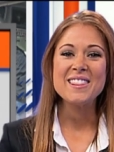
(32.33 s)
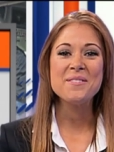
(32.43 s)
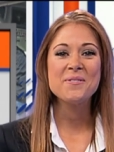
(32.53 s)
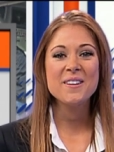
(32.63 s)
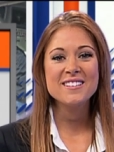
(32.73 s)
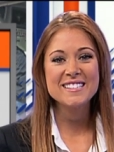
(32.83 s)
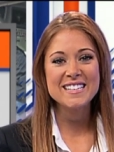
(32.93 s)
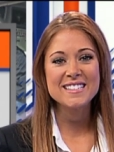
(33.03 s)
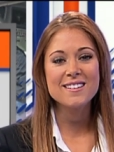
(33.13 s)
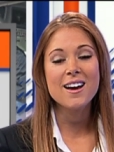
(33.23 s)
The
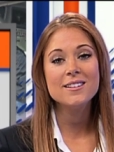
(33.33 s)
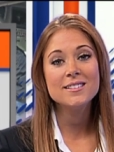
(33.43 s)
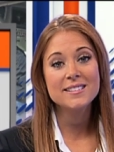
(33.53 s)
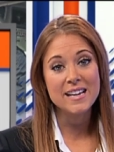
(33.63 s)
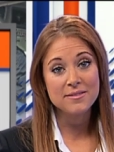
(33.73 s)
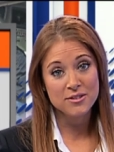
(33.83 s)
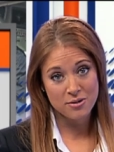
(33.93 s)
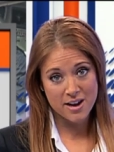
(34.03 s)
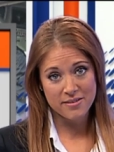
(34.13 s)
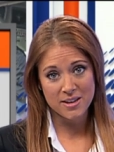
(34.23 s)
first is unsafe
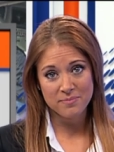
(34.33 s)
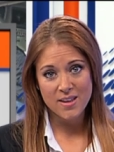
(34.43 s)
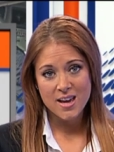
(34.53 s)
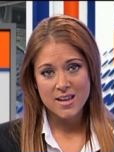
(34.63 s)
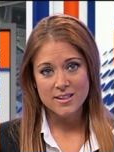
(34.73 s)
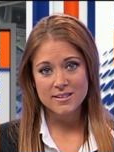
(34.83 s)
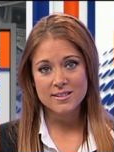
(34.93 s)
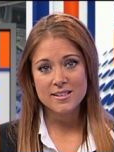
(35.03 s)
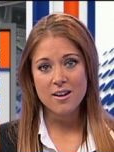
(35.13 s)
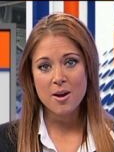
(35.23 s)
driving. This
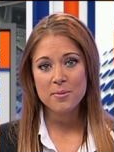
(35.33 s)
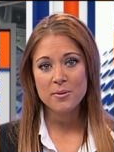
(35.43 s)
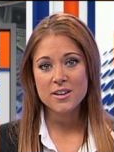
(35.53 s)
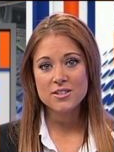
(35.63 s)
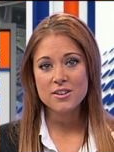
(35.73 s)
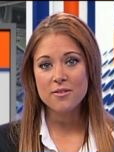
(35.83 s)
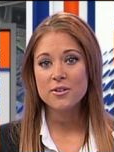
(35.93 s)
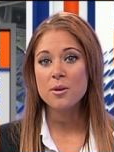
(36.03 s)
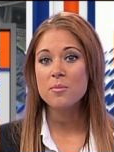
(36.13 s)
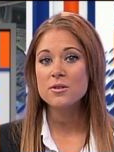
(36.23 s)
is the operation
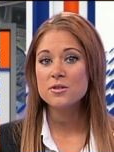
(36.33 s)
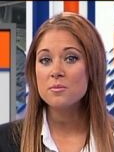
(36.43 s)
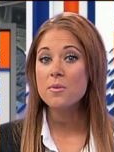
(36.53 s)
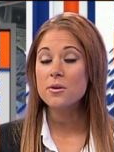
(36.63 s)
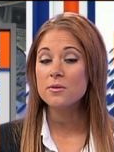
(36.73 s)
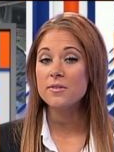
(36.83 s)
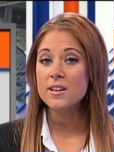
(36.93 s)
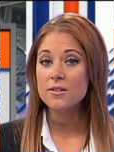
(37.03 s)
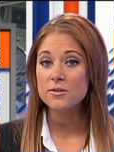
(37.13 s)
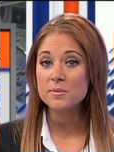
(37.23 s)
of commercial motor
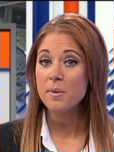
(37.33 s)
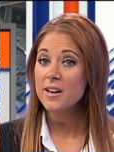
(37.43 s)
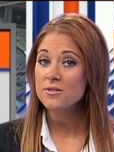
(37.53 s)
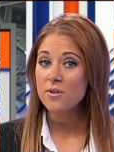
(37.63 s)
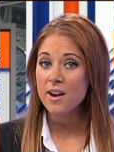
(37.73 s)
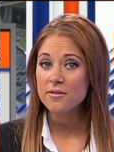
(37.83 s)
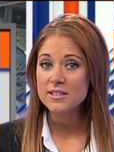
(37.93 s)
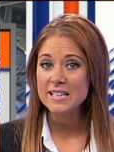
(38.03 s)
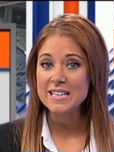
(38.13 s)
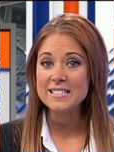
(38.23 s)
vehicles by
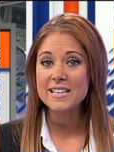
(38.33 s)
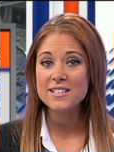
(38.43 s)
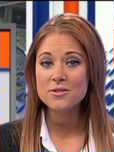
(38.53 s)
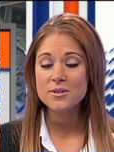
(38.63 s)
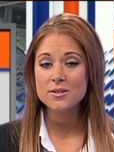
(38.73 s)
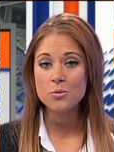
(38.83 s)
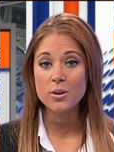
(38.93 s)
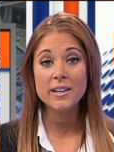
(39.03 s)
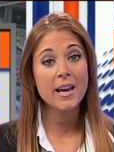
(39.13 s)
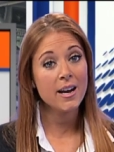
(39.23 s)
drivers in a dangerous
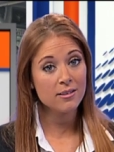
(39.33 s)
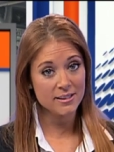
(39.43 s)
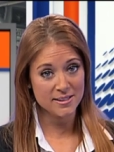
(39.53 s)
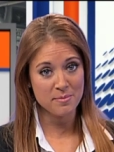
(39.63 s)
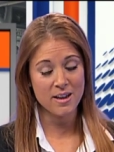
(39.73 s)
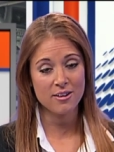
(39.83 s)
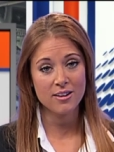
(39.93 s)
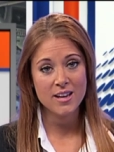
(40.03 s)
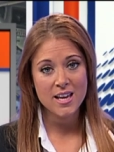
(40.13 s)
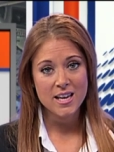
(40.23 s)
or careless
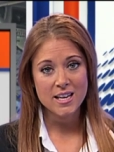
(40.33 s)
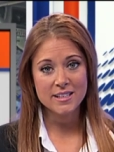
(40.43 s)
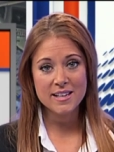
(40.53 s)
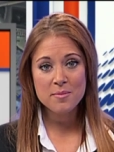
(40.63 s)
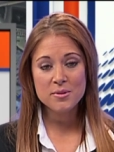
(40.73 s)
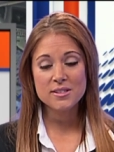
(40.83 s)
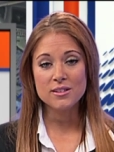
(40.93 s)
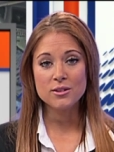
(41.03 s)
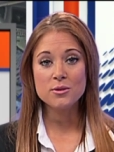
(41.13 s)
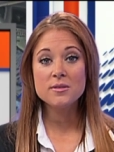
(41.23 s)
manner. Examples
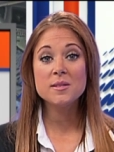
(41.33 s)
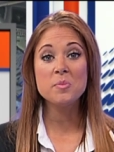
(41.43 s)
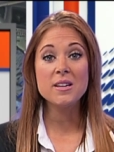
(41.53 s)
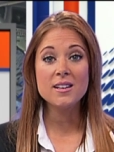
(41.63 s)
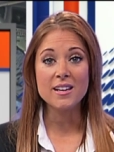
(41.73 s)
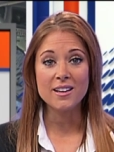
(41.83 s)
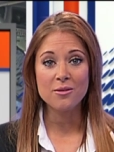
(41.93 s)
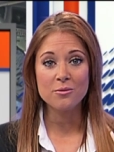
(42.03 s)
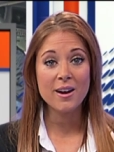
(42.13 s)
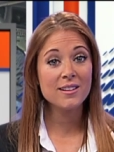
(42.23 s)
include speeding,
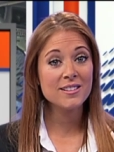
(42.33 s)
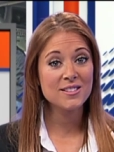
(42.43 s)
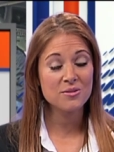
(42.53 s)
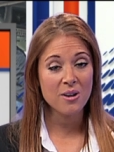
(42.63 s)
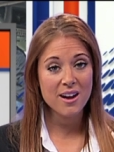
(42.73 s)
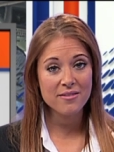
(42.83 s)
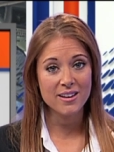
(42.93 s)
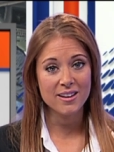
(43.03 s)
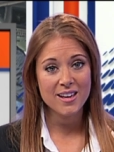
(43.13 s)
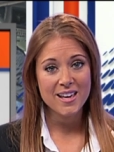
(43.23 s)
reckless
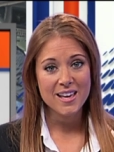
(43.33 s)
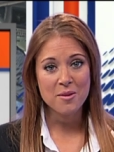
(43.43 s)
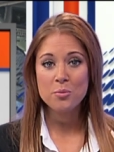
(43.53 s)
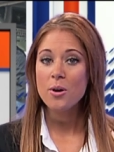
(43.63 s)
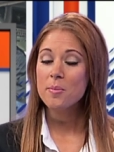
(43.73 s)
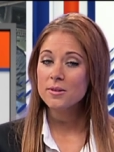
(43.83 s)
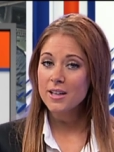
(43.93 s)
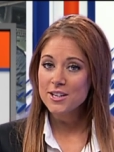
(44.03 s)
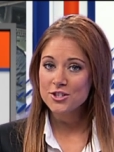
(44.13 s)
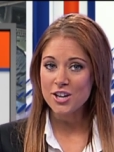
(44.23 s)
driving, improper
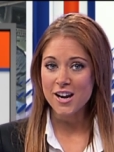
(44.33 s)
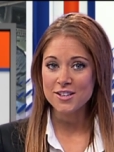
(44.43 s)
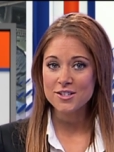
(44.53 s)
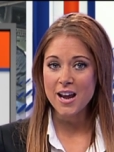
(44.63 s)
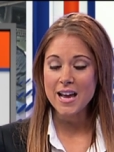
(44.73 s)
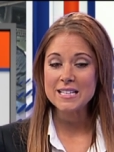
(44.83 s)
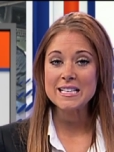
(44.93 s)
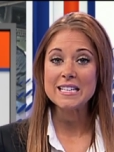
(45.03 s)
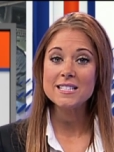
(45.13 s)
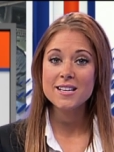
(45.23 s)
lane change,
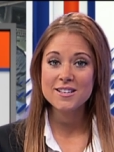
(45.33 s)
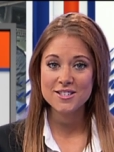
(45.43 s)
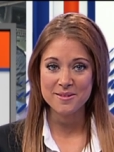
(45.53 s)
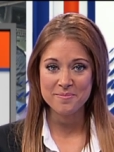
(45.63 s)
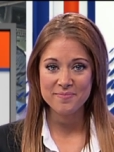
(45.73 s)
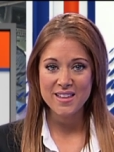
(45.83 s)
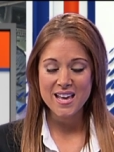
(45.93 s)
and inattention.